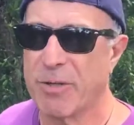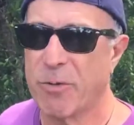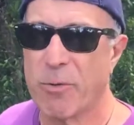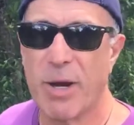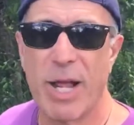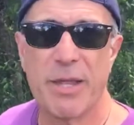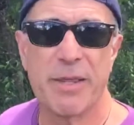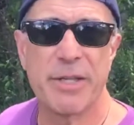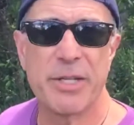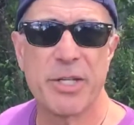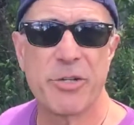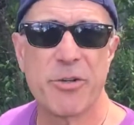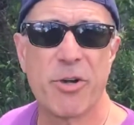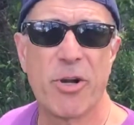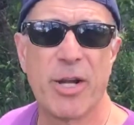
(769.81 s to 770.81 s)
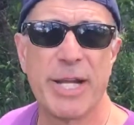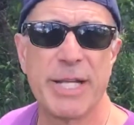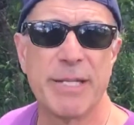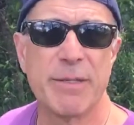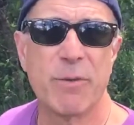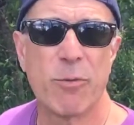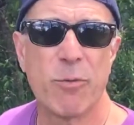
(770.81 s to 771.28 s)
rather than to try
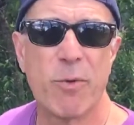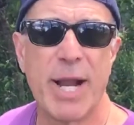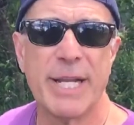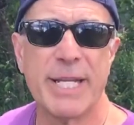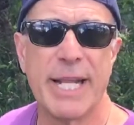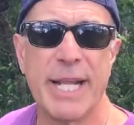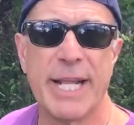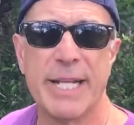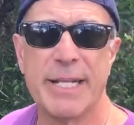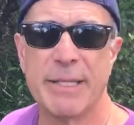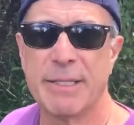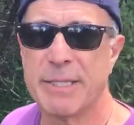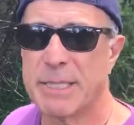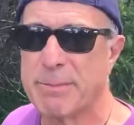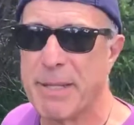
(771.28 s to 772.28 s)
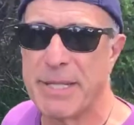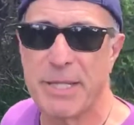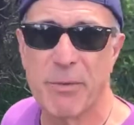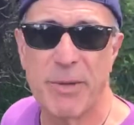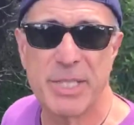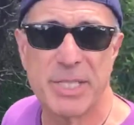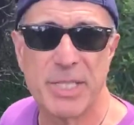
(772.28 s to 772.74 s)
and rack your head and spend the
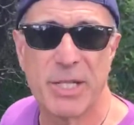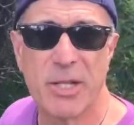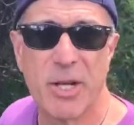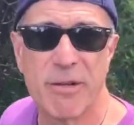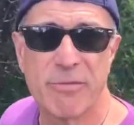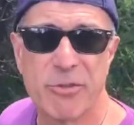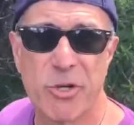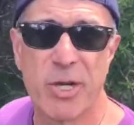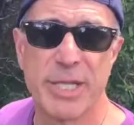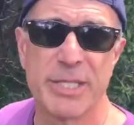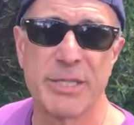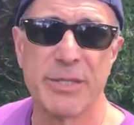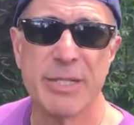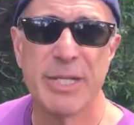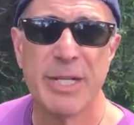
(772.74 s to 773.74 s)
rest of your life trying to